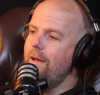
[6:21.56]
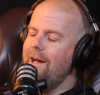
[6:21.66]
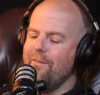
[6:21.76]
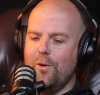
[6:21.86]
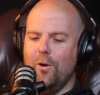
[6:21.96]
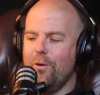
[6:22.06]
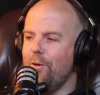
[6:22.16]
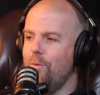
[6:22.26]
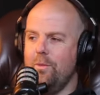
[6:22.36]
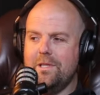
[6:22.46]
I've gone
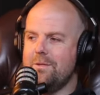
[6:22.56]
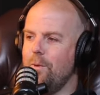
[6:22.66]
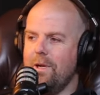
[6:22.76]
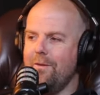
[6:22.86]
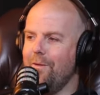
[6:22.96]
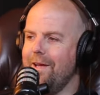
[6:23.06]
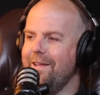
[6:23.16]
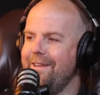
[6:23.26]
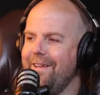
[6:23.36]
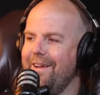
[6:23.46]
home with this wonderful
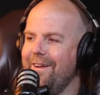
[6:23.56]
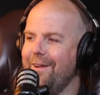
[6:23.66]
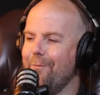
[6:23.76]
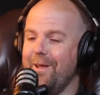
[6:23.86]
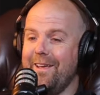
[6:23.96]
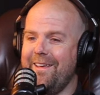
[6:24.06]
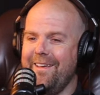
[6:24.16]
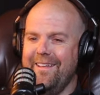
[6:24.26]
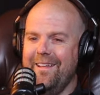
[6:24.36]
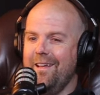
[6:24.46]
idea and I'm like,
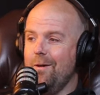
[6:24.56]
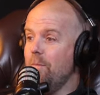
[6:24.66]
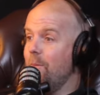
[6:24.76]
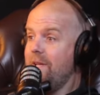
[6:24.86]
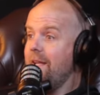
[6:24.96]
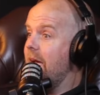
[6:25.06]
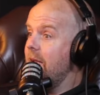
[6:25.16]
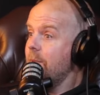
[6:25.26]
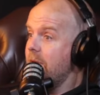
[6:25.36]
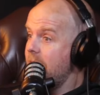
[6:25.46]
Mum and Dad,
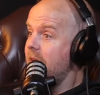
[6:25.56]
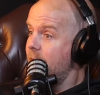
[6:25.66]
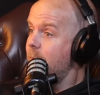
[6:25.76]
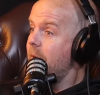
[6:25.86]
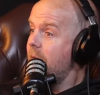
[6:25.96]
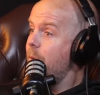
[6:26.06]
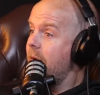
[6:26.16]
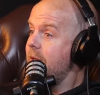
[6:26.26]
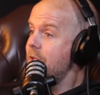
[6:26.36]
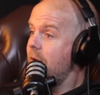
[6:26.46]
I'm going to give up my
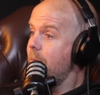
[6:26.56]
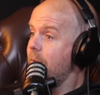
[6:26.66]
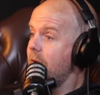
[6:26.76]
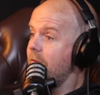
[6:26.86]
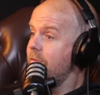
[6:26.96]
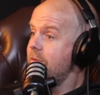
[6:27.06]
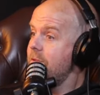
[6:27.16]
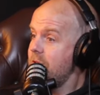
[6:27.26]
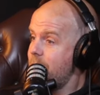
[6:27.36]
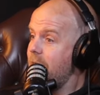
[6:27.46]
apprenticeship that I've
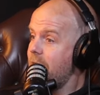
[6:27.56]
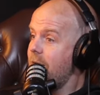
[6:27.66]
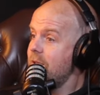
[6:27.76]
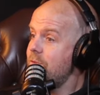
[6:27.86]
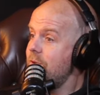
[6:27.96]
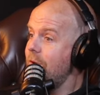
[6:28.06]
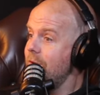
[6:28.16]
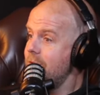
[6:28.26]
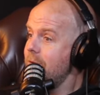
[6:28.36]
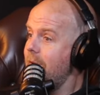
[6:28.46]
just spent the last three
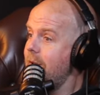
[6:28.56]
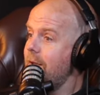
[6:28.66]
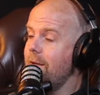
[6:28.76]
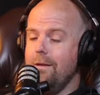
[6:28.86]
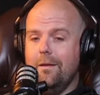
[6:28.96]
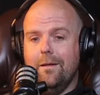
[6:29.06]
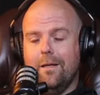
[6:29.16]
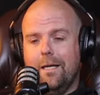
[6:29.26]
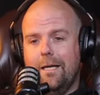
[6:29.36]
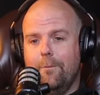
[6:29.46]
years doing.
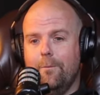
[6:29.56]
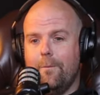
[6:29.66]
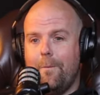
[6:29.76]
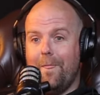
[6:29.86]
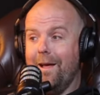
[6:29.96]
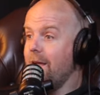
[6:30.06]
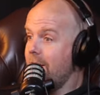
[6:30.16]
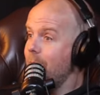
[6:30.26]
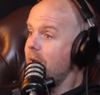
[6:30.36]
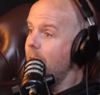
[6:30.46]
Um, and I'm going
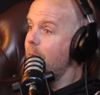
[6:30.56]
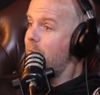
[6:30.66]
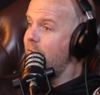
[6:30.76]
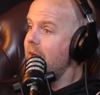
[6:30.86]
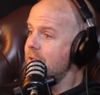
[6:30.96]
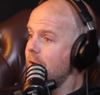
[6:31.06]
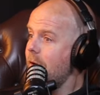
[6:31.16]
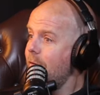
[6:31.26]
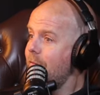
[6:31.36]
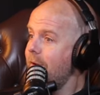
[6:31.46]
to become a professional
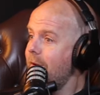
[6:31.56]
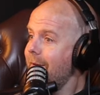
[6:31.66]
golfer.